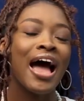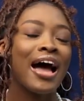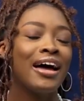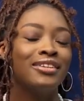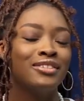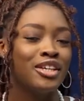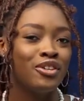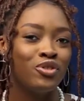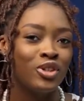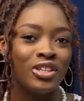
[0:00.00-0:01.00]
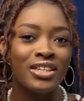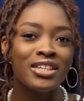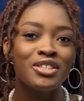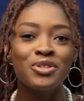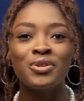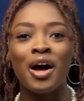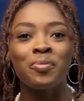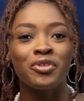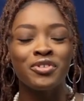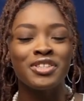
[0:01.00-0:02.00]
and if you look into
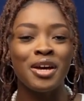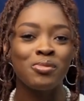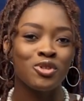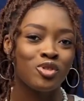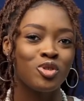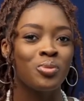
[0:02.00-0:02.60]
our previous episodes,